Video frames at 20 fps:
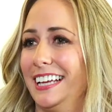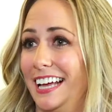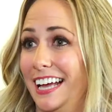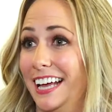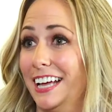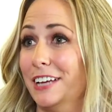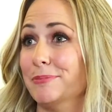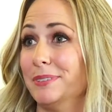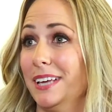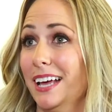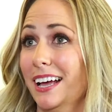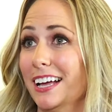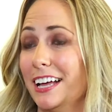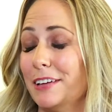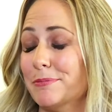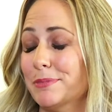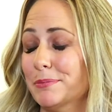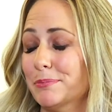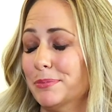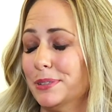Yeah,
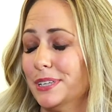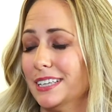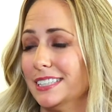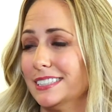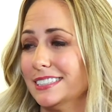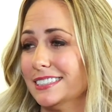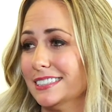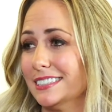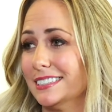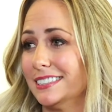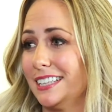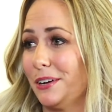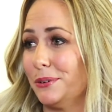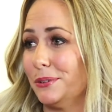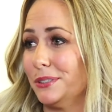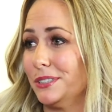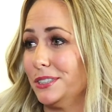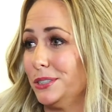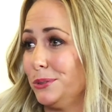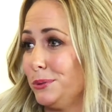I've been playing since I
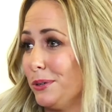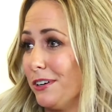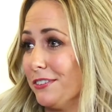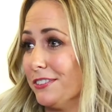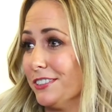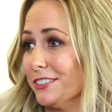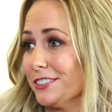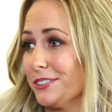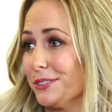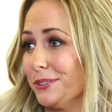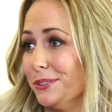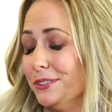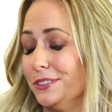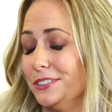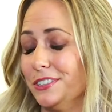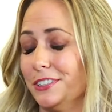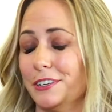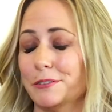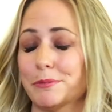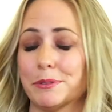was 12 years
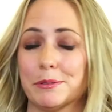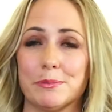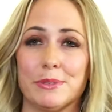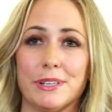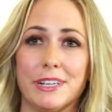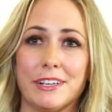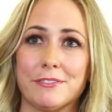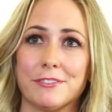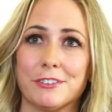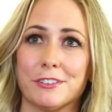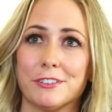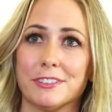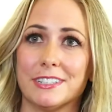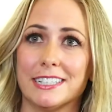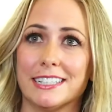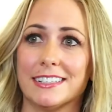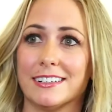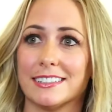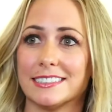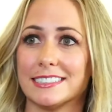old, so I've been playing for a
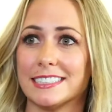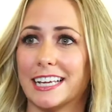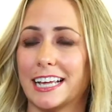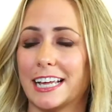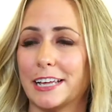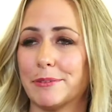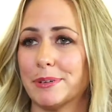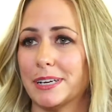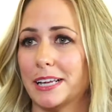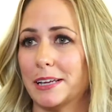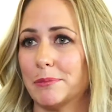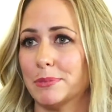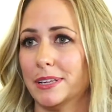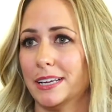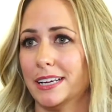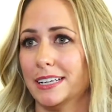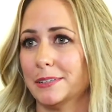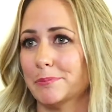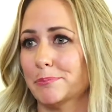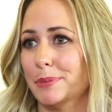really long time, and I
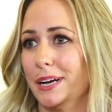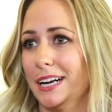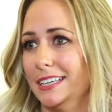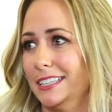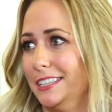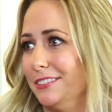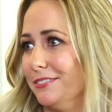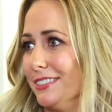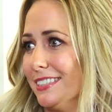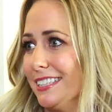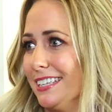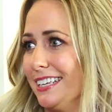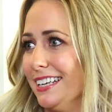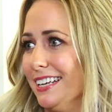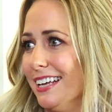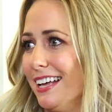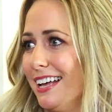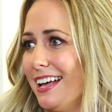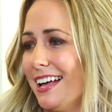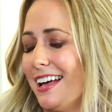played
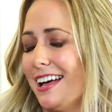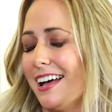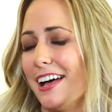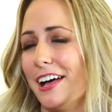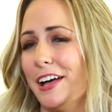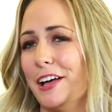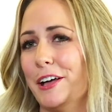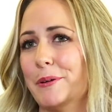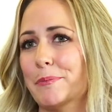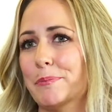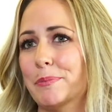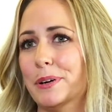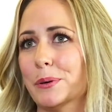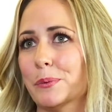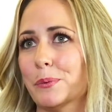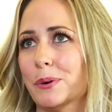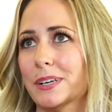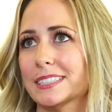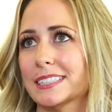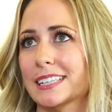competitively. But
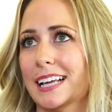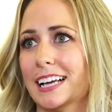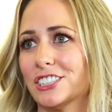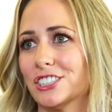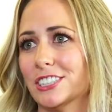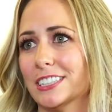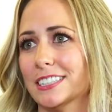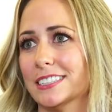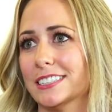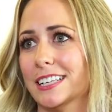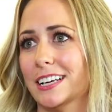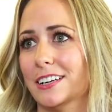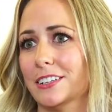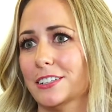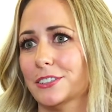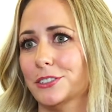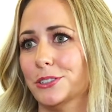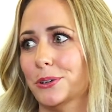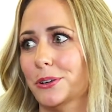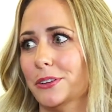it wasn't actually until an
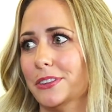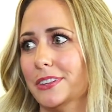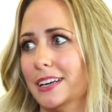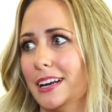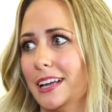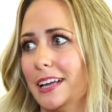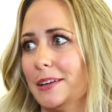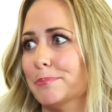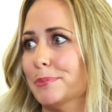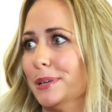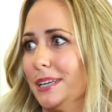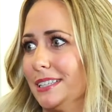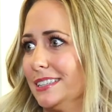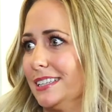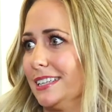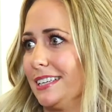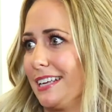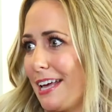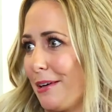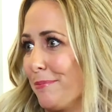adult that I
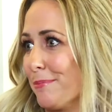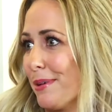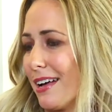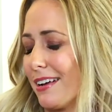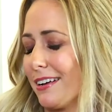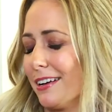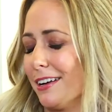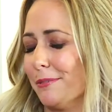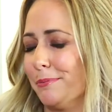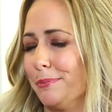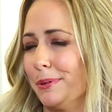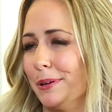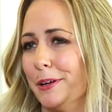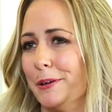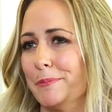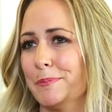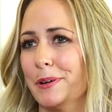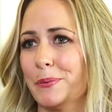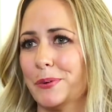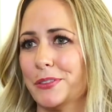picked the game back up.
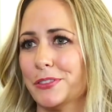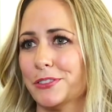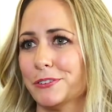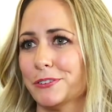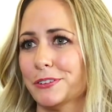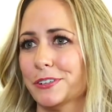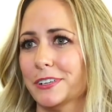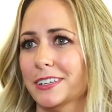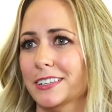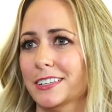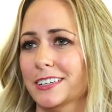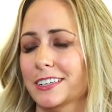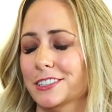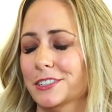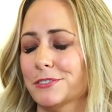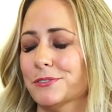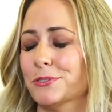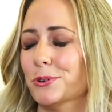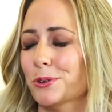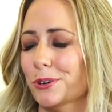I went through a
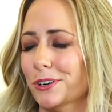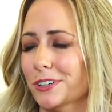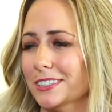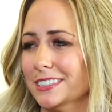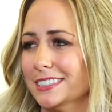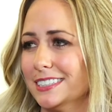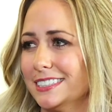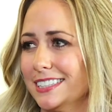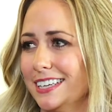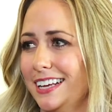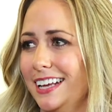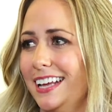divorce,